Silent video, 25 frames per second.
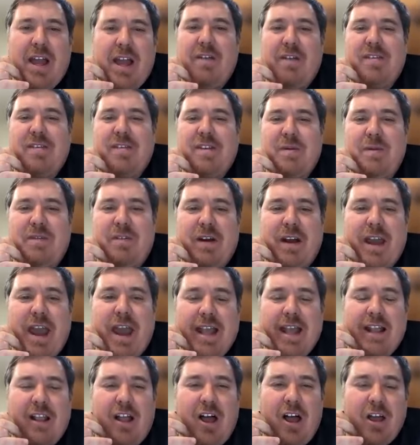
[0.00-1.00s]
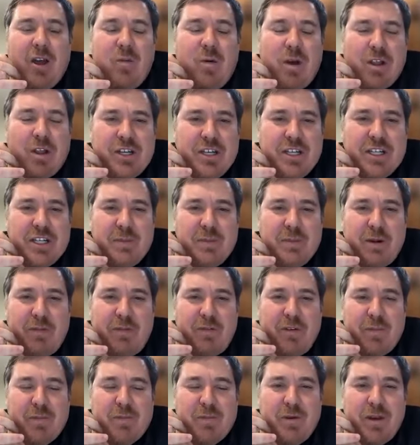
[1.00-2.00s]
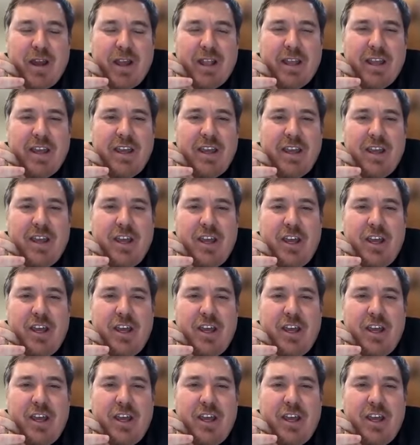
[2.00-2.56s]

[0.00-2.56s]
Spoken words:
of some of our catalog and watching some of our films, we kind of